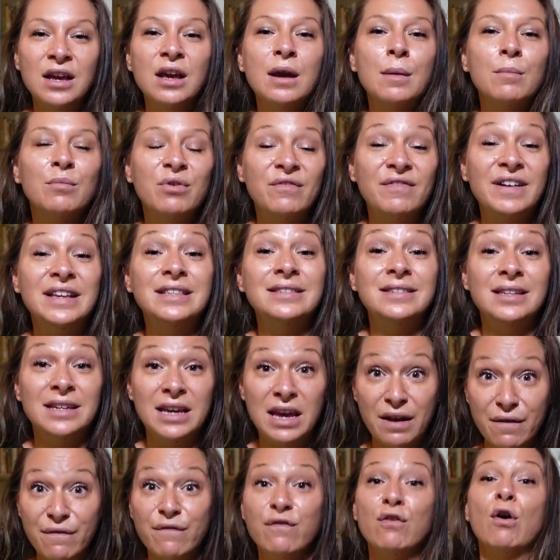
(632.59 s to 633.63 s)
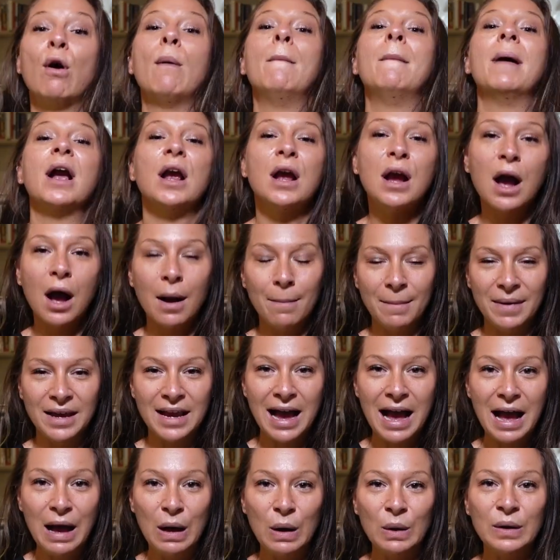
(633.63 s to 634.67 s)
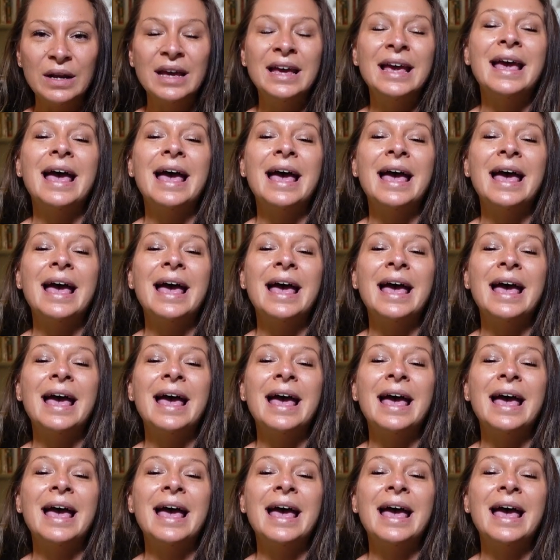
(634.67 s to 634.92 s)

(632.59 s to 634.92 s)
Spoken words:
preventing it from coming out.